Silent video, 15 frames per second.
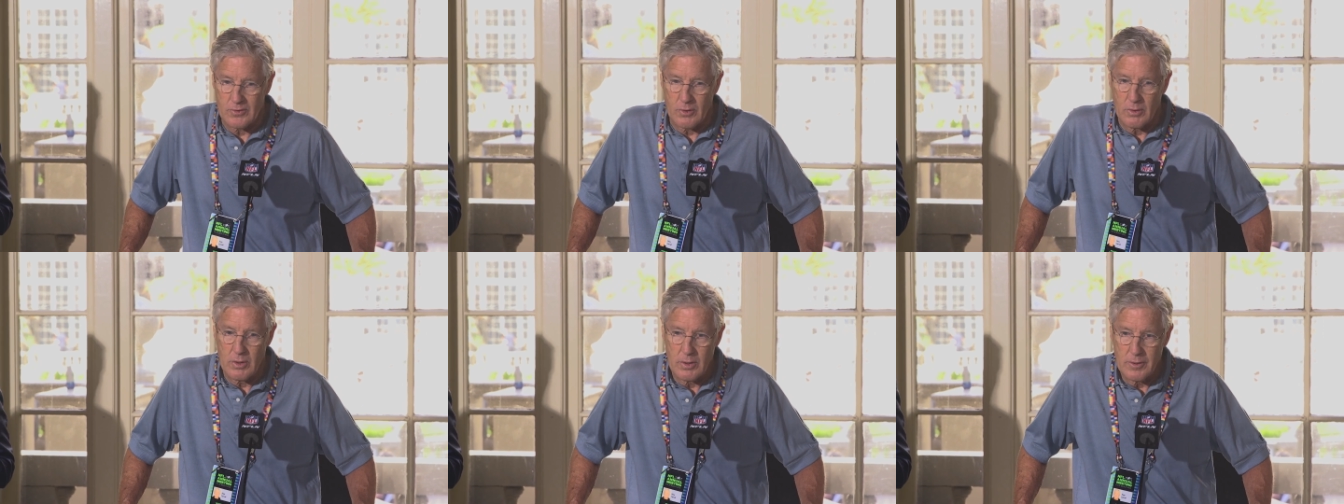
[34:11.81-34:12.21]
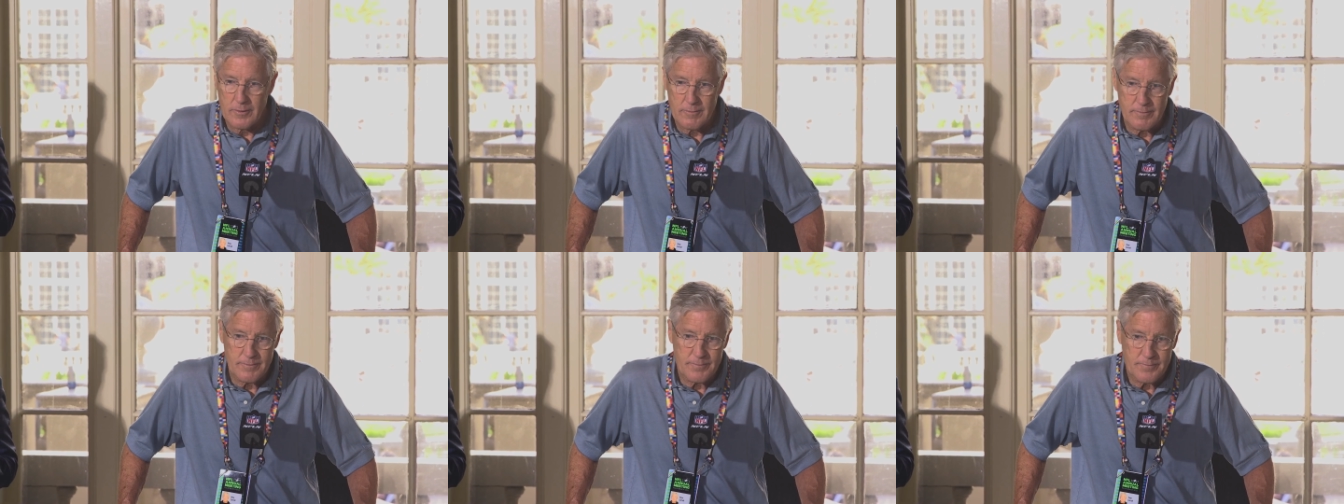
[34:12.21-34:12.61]
So. The
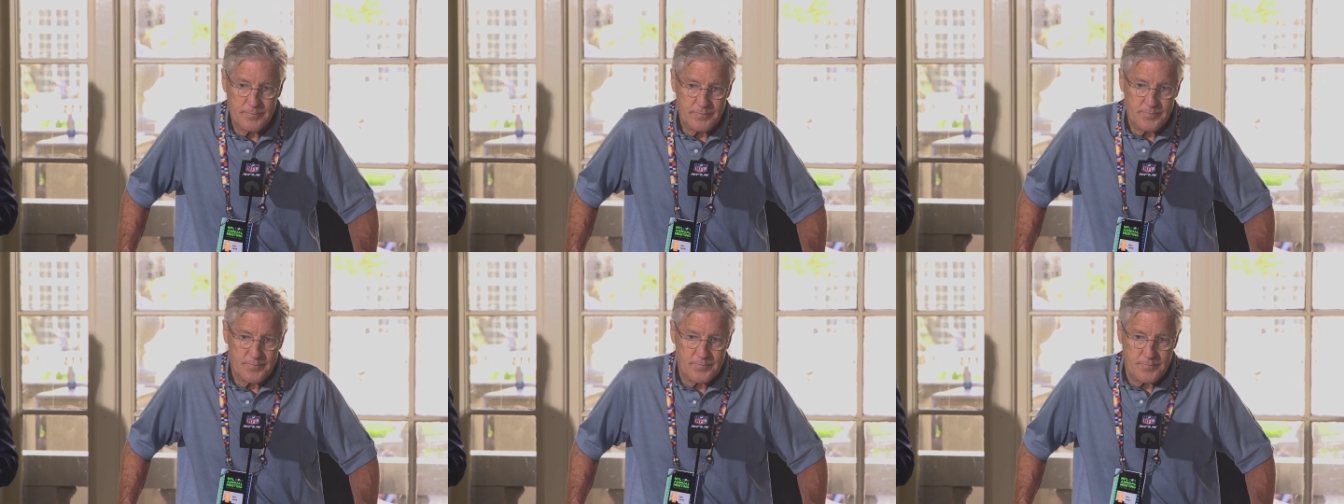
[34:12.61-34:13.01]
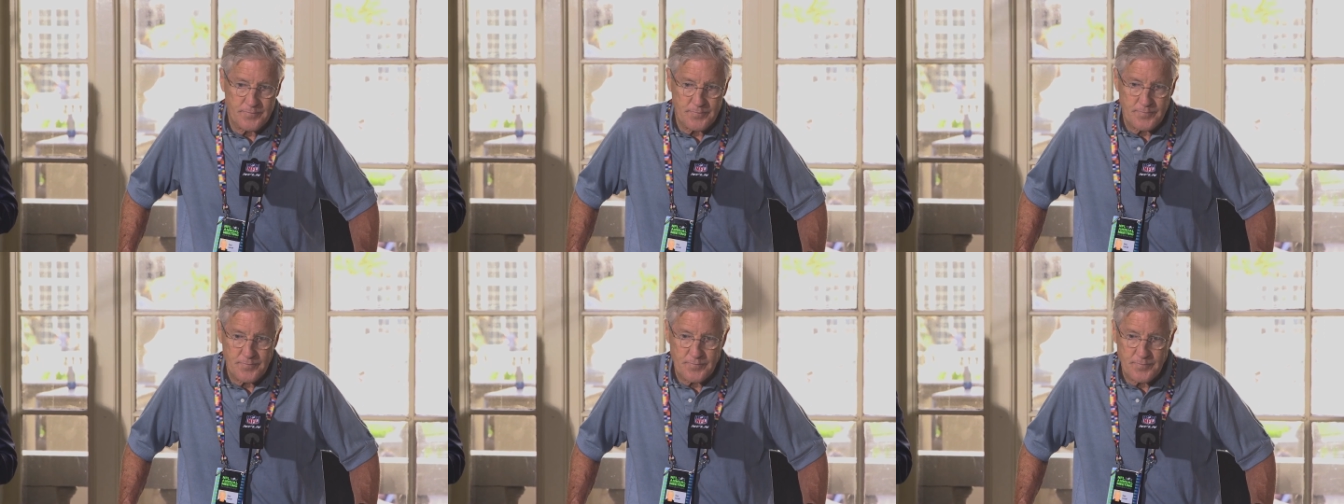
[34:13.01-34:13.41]
proliferation of
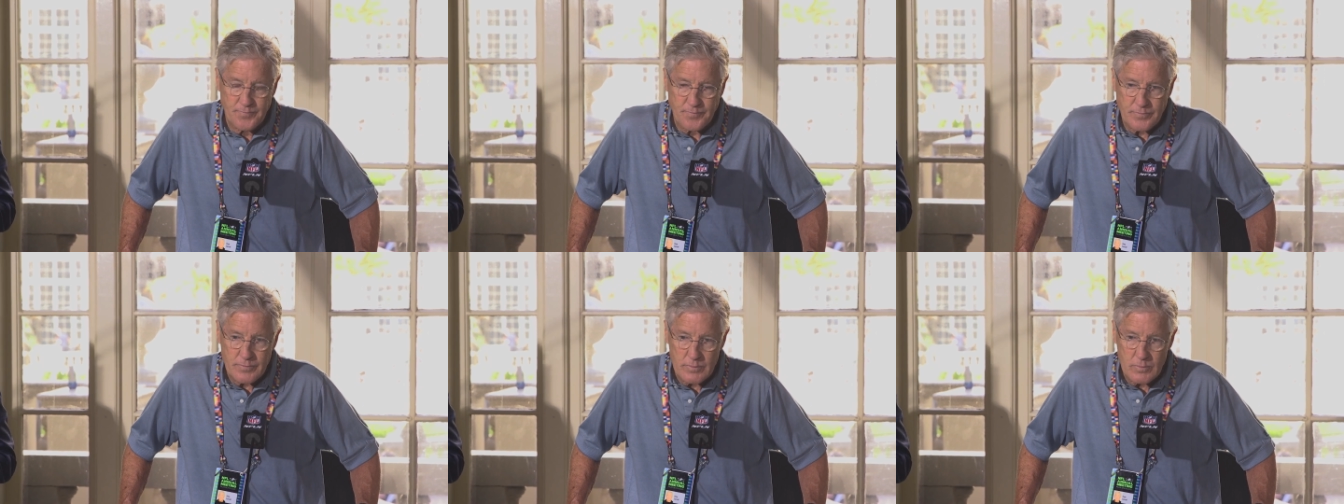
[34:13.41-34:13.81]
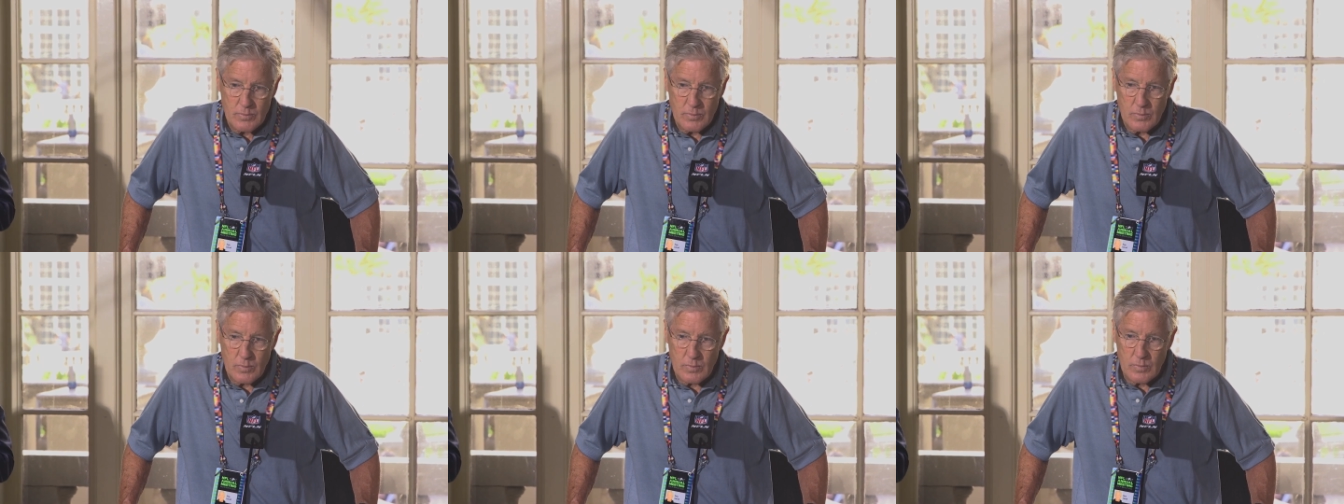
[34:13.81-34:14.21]
7 on 7 at the high
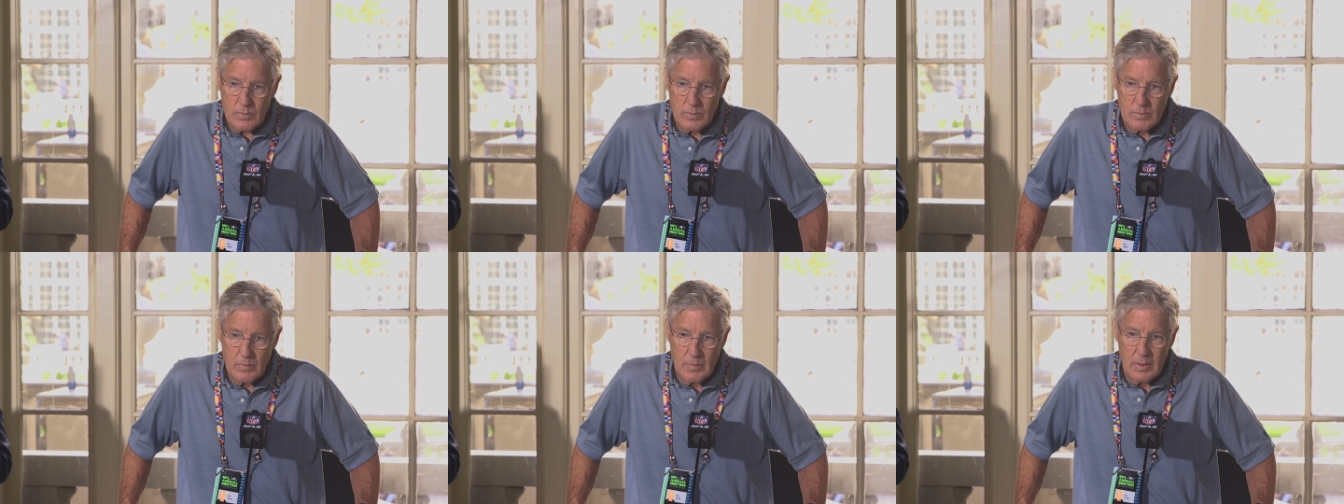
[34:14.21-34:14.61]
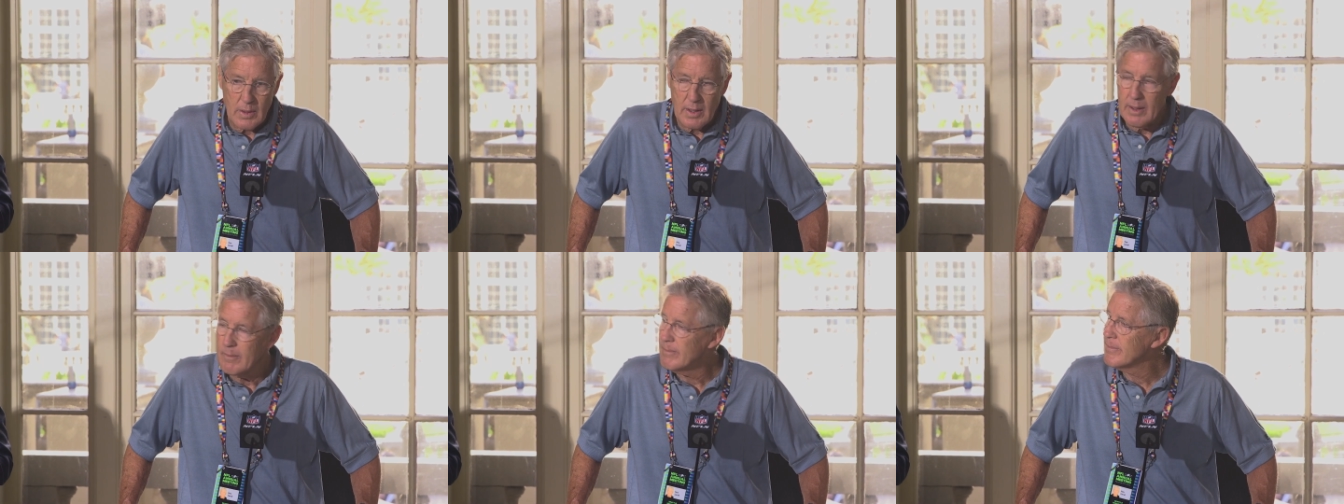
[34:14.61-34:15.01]
school level made
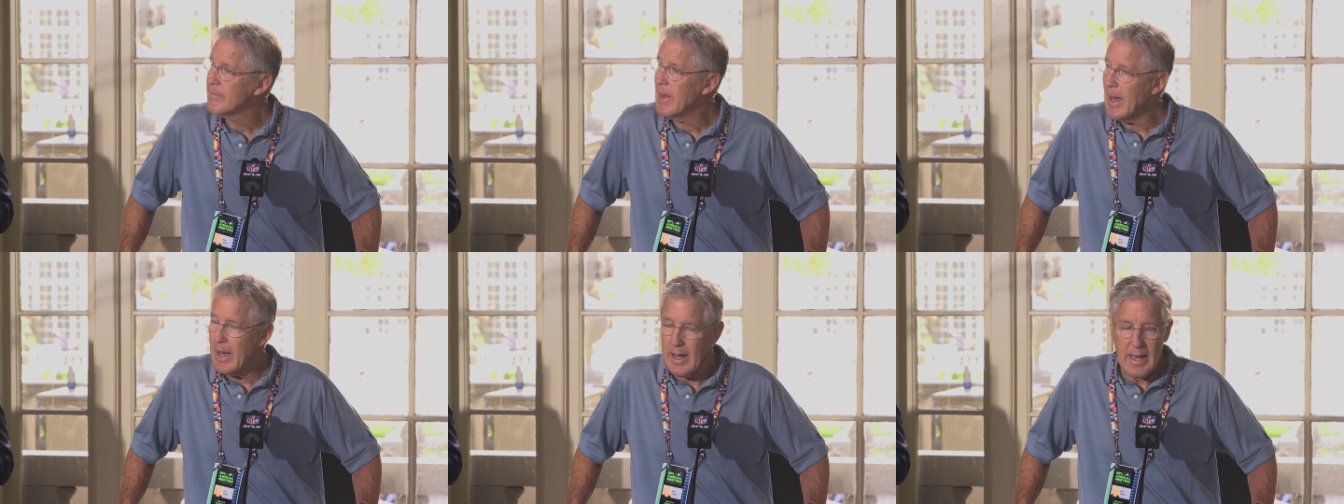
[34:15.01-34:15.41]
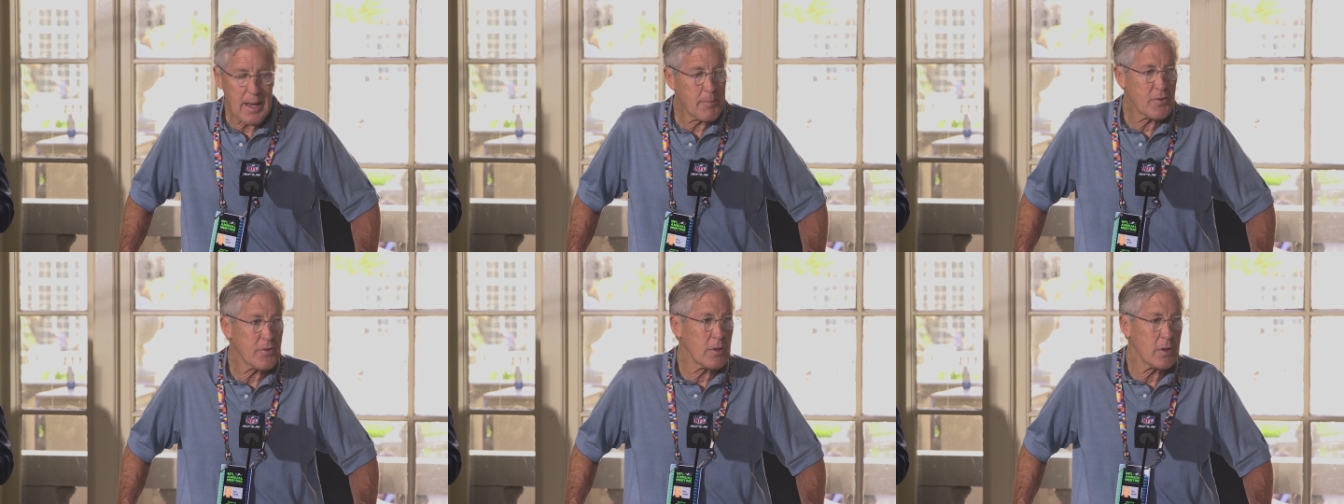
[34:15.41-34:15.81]
quarterbacks more
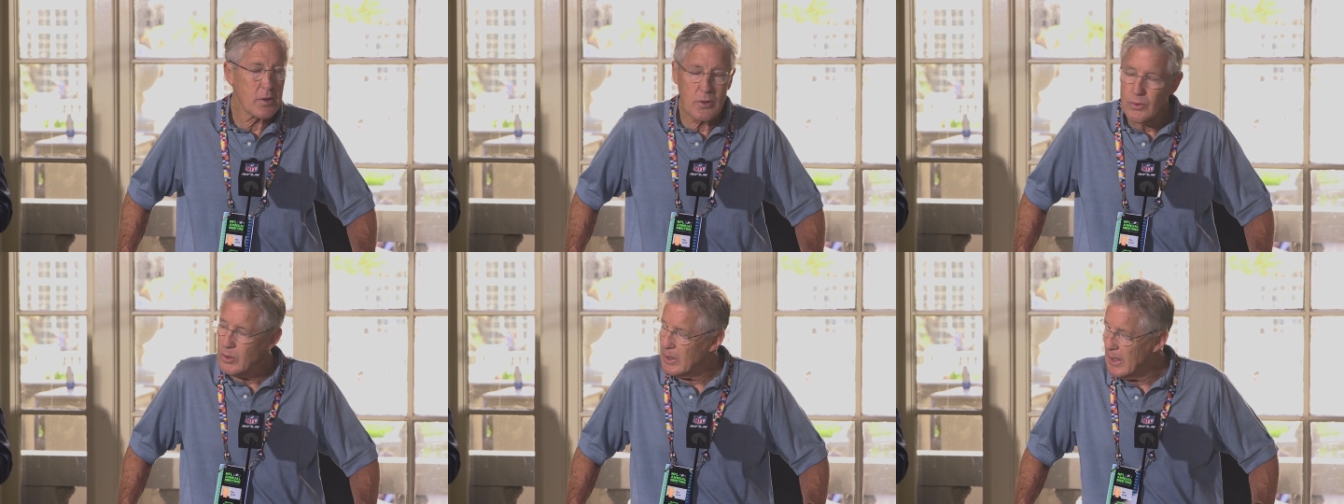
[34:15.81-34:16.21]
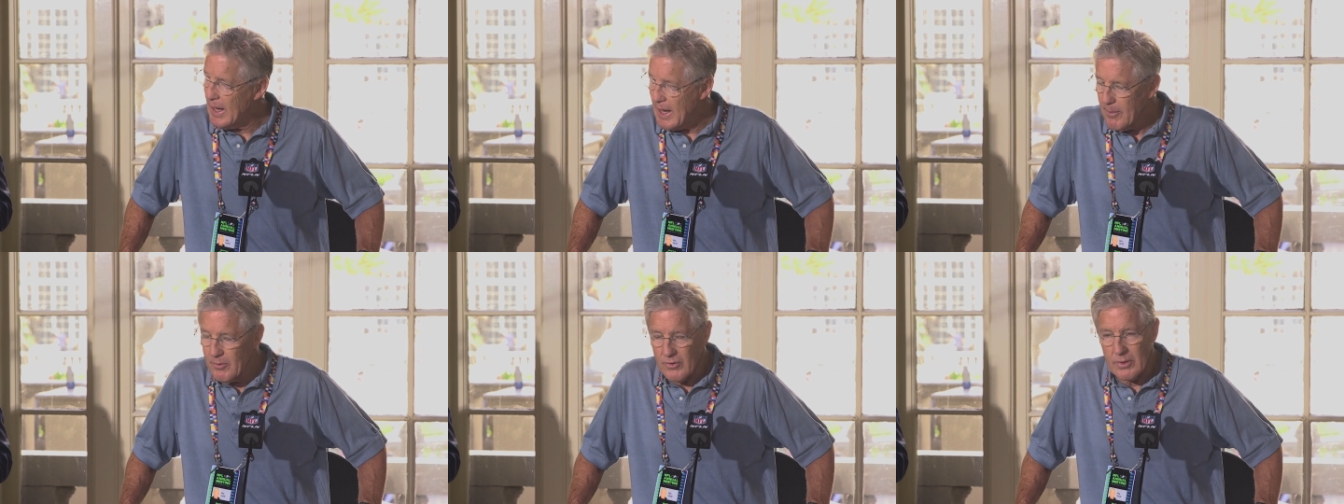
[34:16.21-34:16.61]
ready absolutely, to do
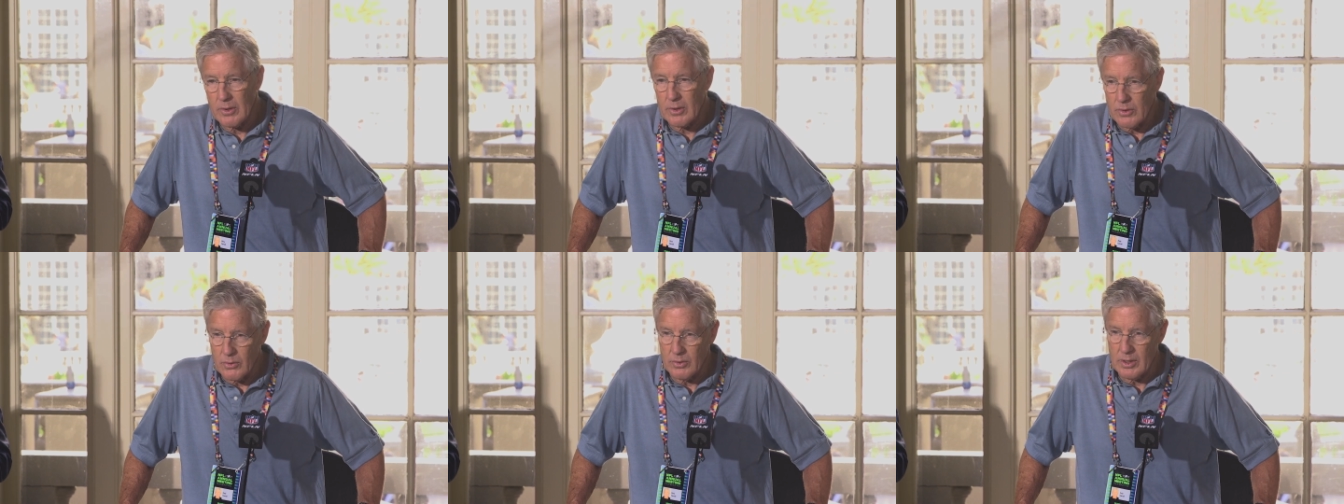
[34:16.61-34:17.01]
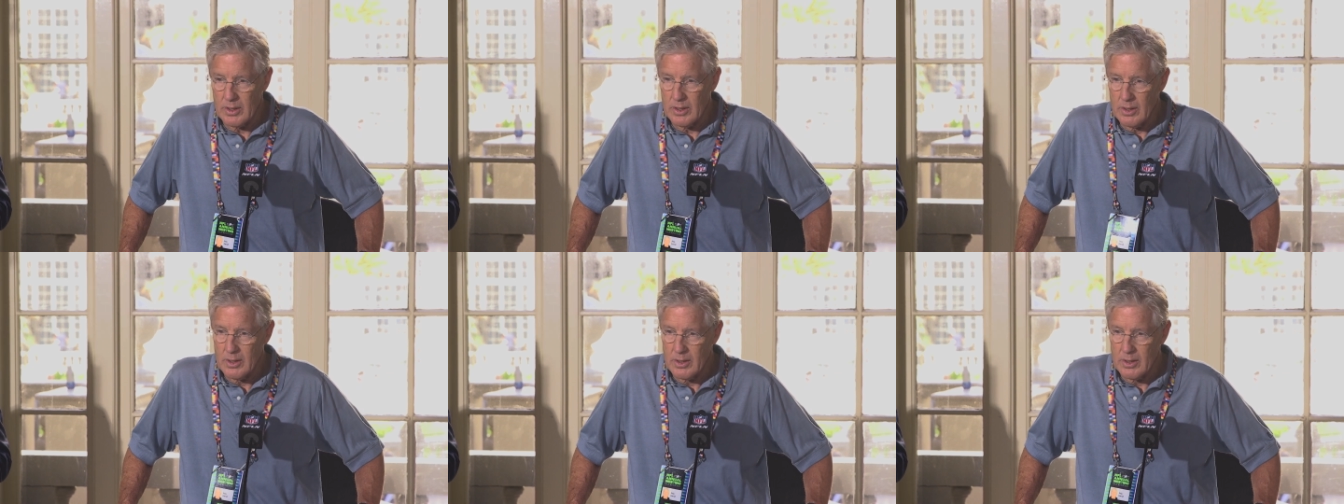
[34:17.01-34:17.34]
that? Absolutely.